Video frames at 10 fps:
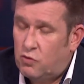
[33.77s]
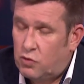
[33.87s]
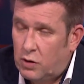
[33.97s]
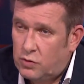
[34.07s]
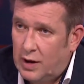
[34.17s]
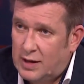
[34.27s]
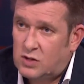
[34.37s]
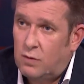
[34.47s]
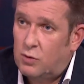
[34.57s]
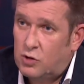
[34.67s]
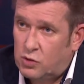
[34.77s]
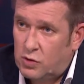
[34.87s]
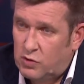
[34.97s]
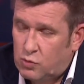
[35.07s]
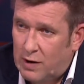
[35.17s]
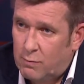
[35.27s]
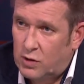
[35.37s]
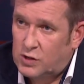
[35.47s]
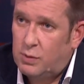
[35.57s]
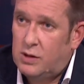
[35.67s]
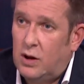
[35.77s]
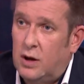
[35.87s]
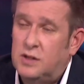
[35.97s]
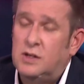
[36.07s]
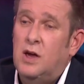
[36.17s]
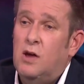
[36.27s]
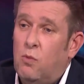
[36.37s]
throughout the next number of 12 months because